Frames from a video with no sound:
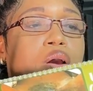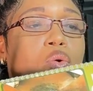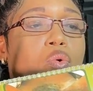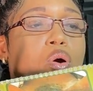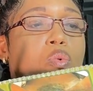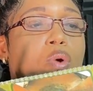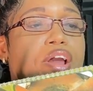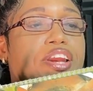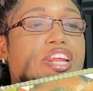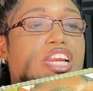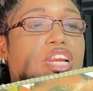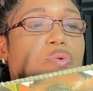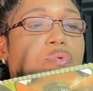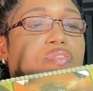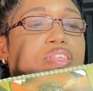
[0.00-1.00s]
we're
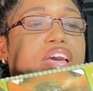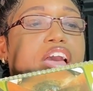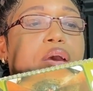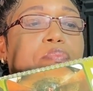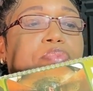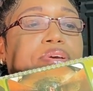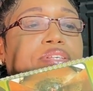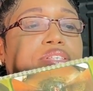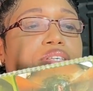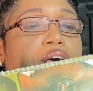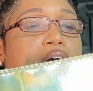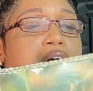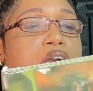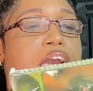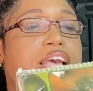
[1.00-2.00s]
dealing with the herpes.
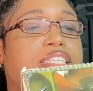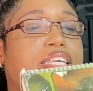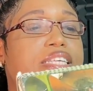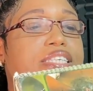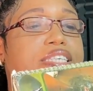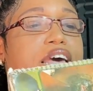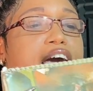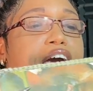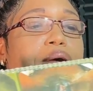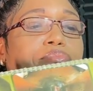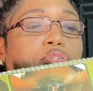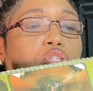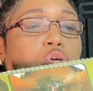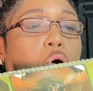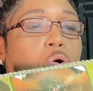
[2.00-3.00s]
It's the same
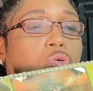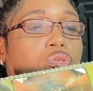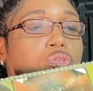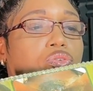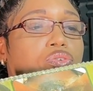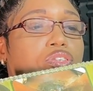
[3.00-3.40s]
sores.